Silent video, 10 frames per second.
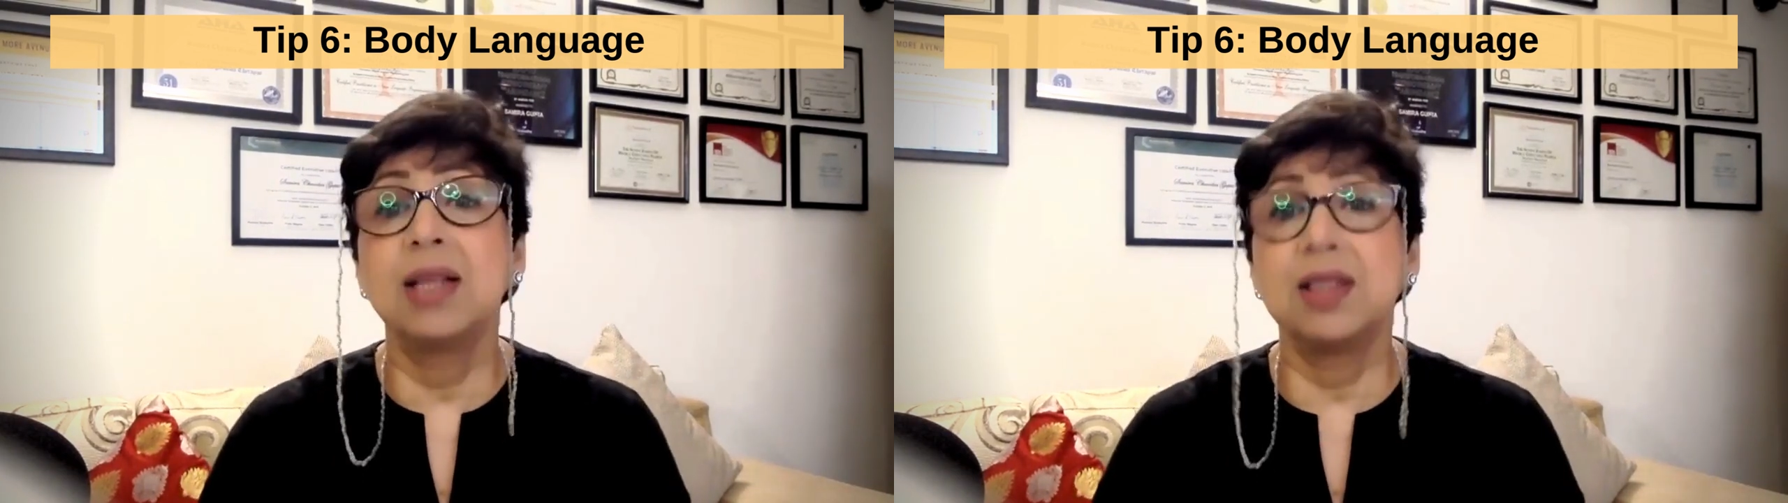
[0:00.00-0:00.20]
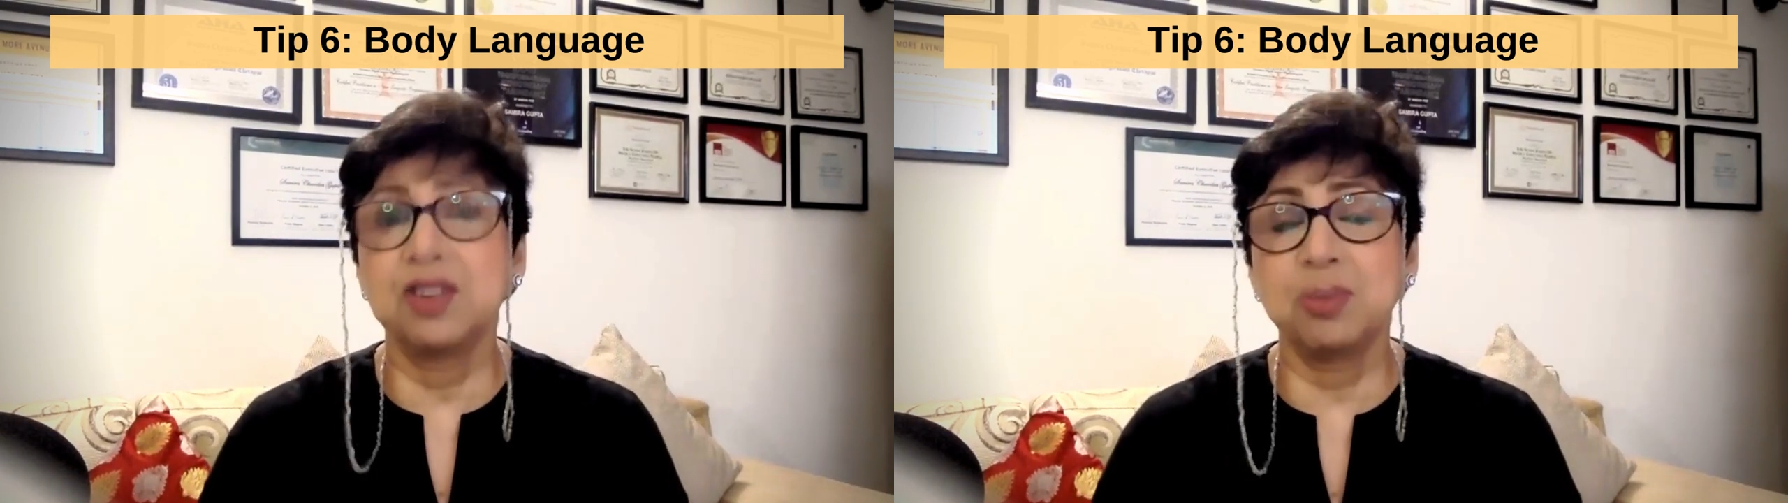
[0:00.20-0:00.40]

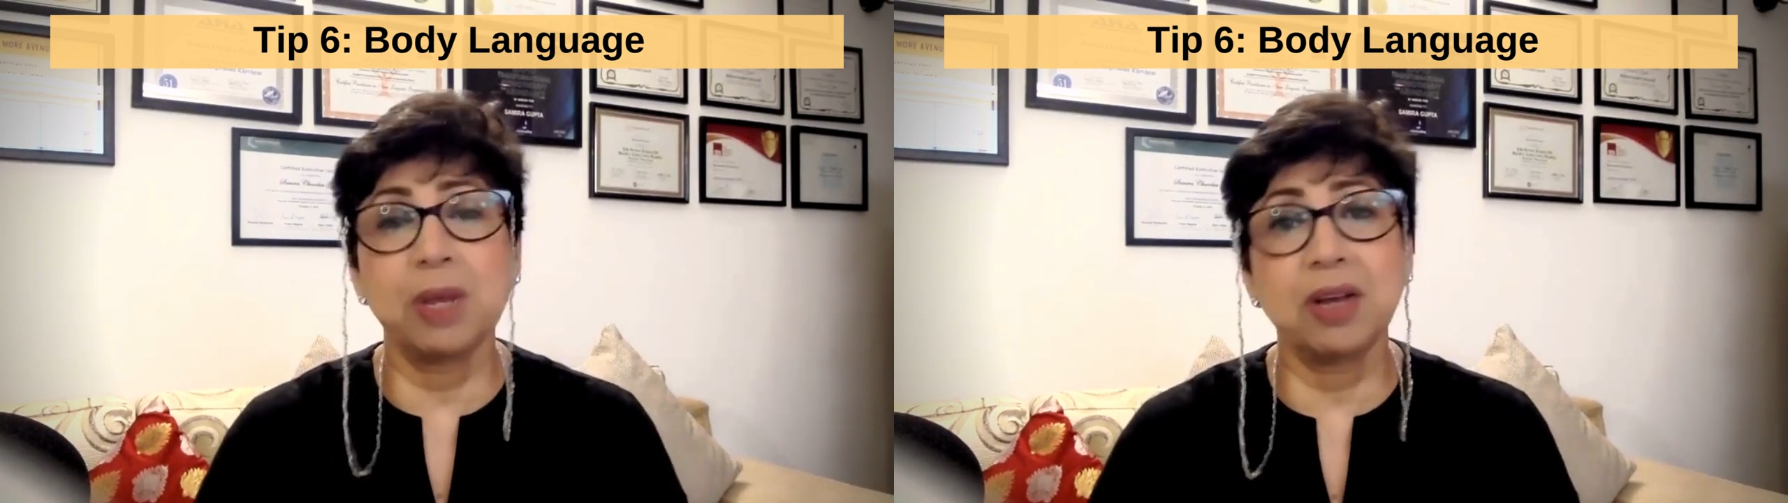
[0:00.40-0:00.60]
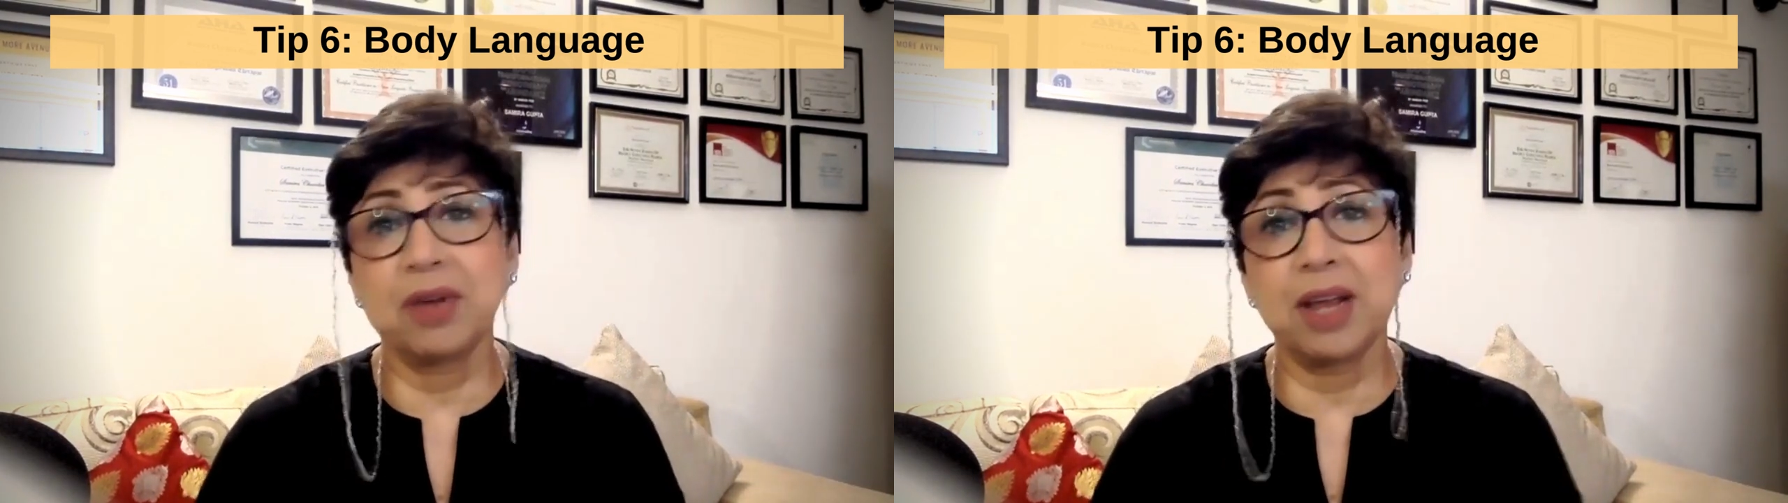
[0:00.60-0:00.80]
this
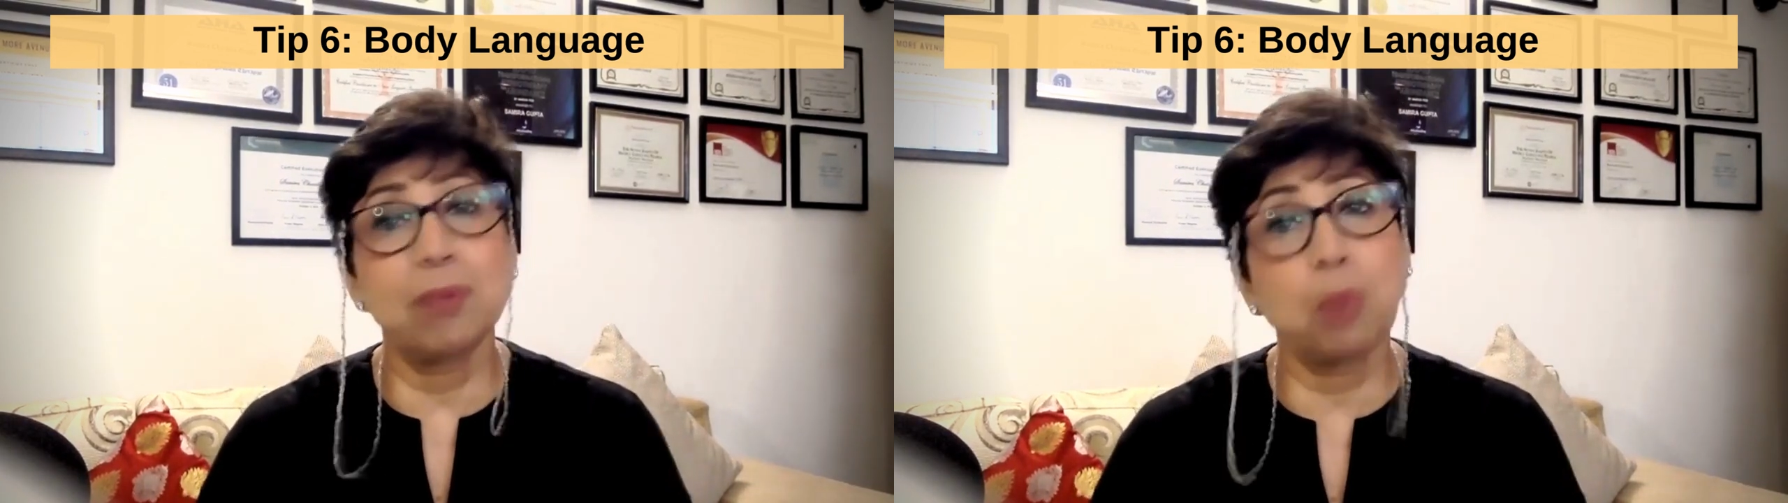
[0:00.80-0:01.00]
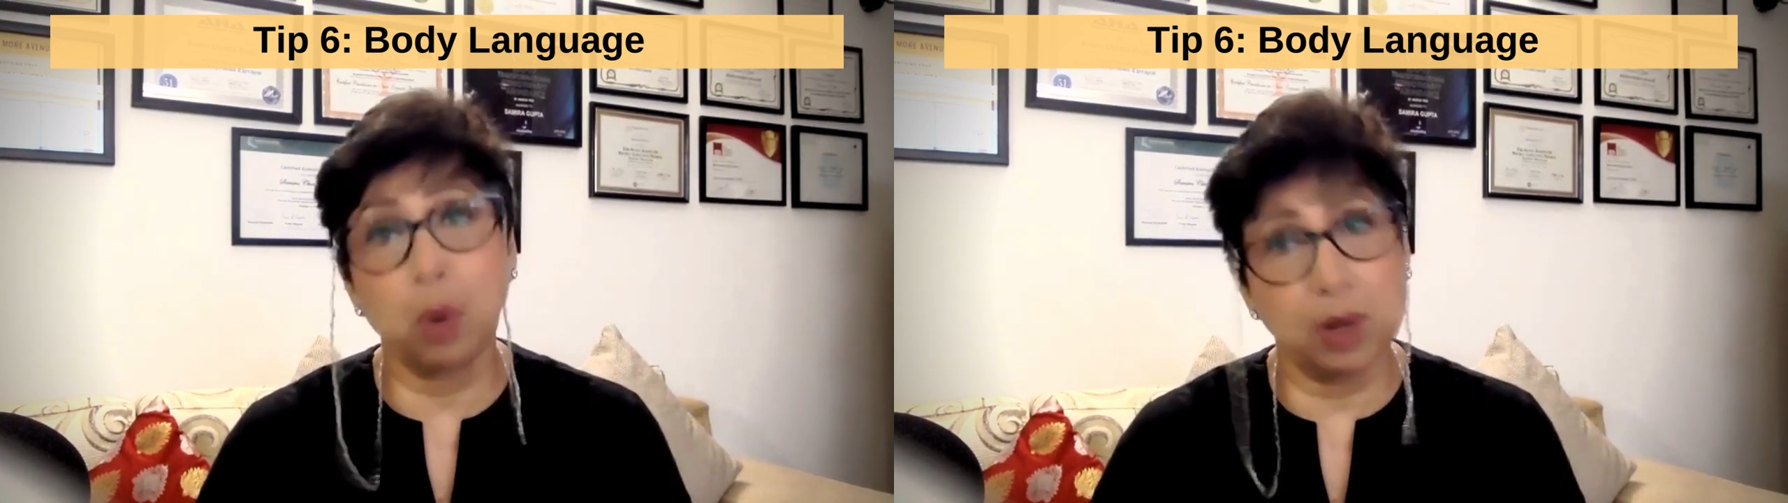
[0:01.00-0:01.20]
may
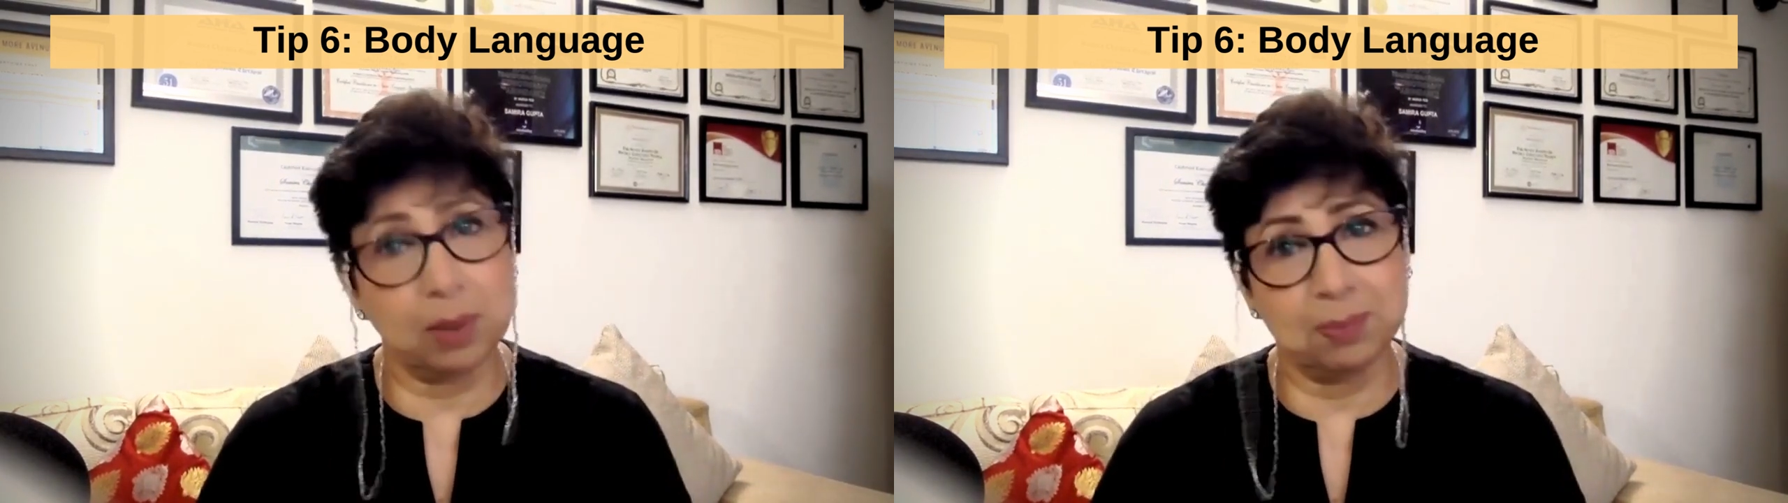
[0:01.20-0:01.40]
create boredom.